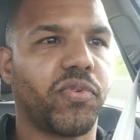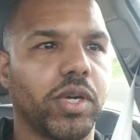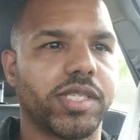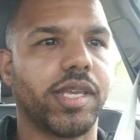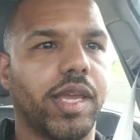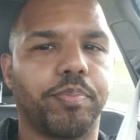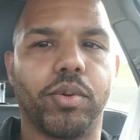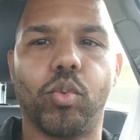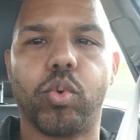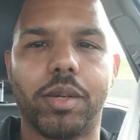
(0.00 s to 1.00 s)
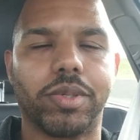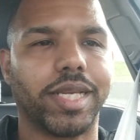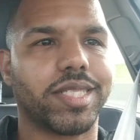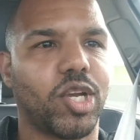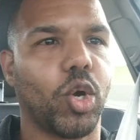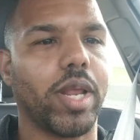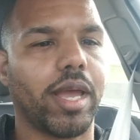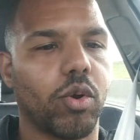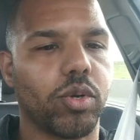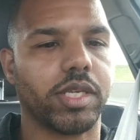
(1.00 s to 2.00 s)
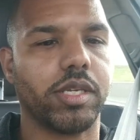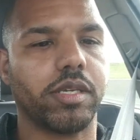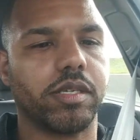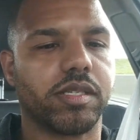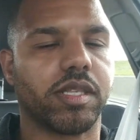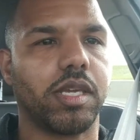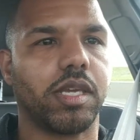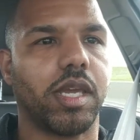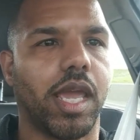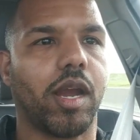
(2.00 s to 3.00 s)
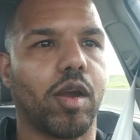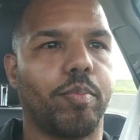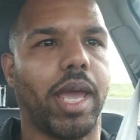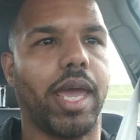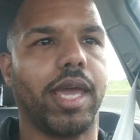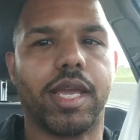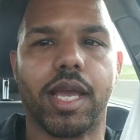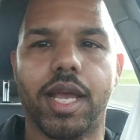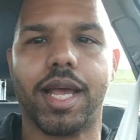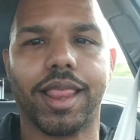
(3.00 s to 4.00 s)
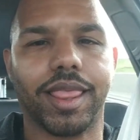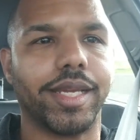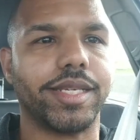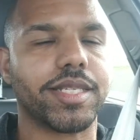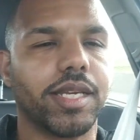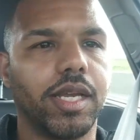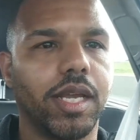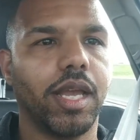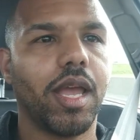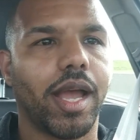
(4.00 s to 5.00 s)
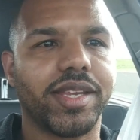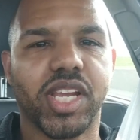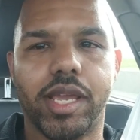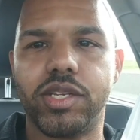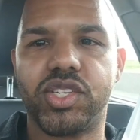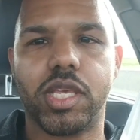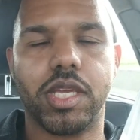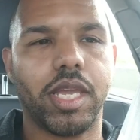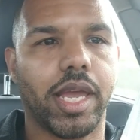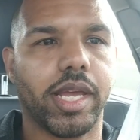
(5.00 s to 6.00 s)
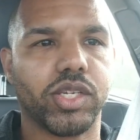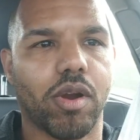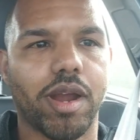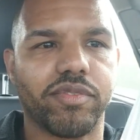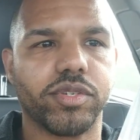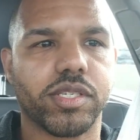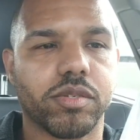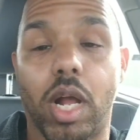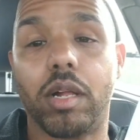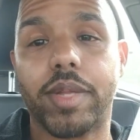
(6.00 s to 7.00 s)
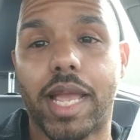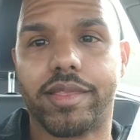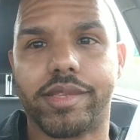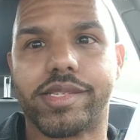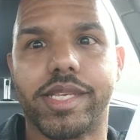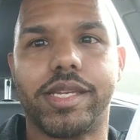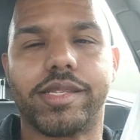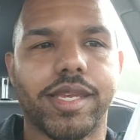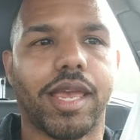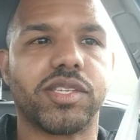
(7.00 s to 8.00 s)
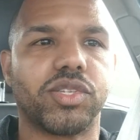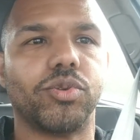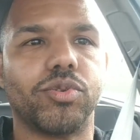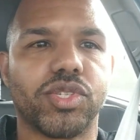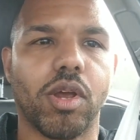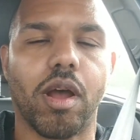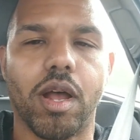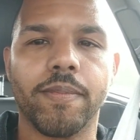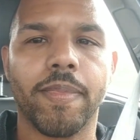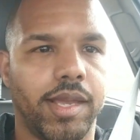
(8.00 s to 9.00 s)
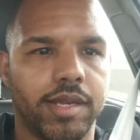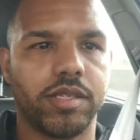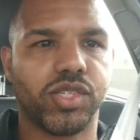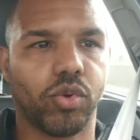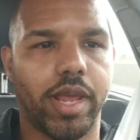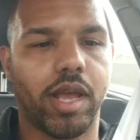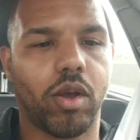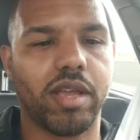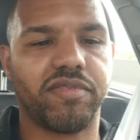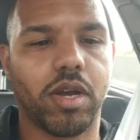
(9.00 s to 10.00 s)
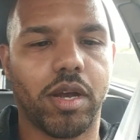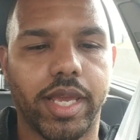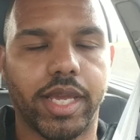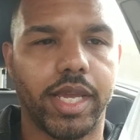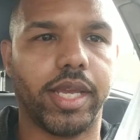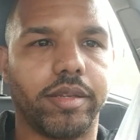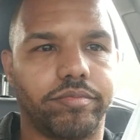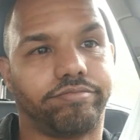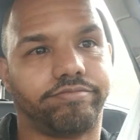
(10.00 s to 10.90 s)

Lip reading: For example, what I would like to code out is the airbag light. I changed the the seats as you saw, and so now I've got a